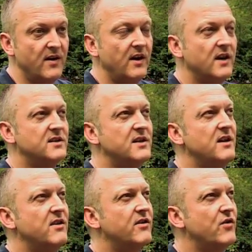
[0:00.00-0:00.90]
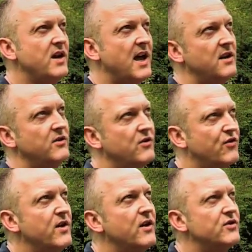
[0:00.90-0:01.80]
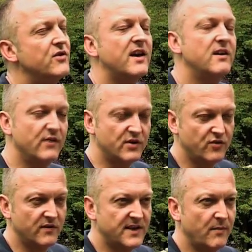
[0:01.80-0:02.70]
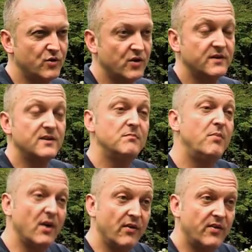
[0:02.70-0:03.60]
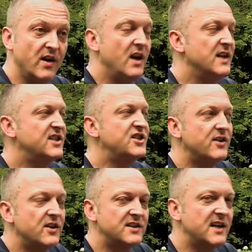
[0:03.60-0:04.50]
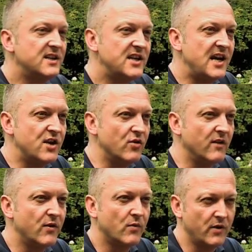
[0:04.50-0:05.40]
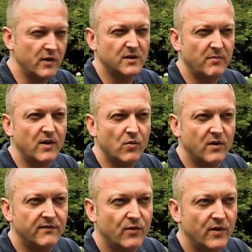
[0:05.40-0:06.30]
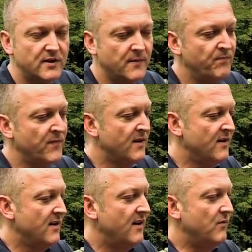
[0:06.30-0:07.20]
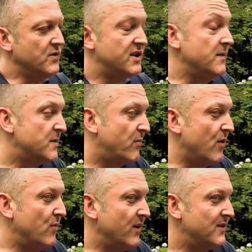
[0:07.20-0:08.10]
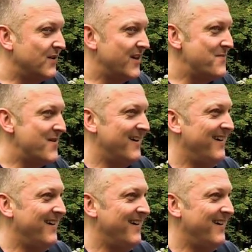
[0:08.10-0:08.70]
it's the 300th anniversary of Samuel Johnson's birth, his tercentenary, if you want to use a big word for it, which seems appropriate with him.